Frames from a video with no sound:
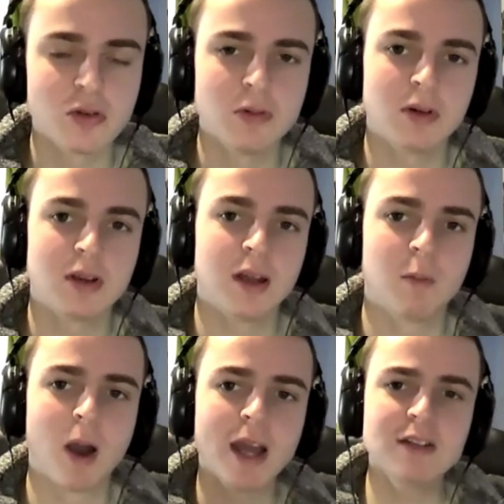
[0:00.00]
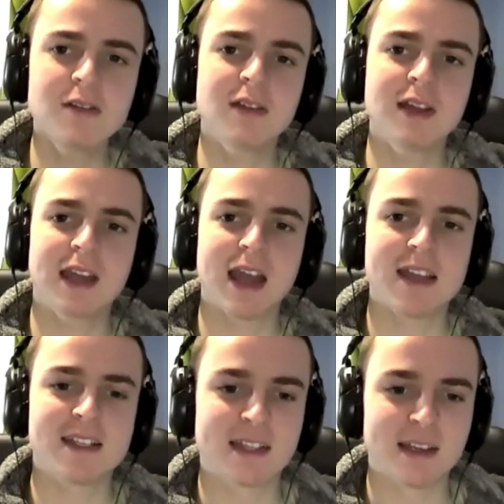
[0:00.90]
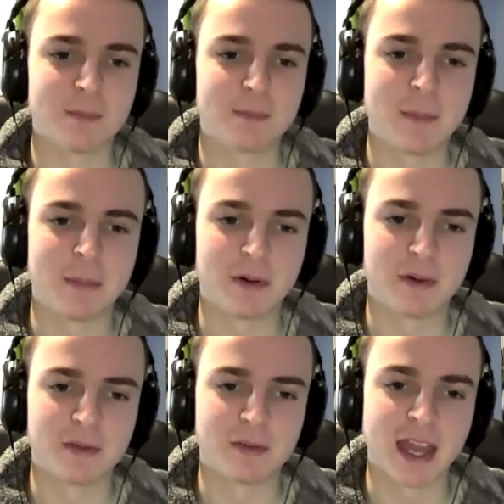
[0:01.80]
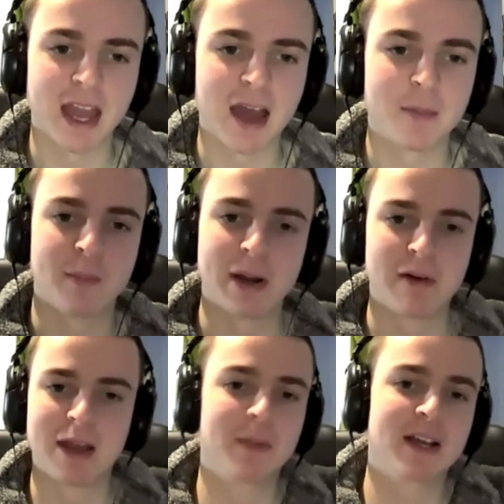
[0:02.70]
So why do you think it is that people forget about Bahrain?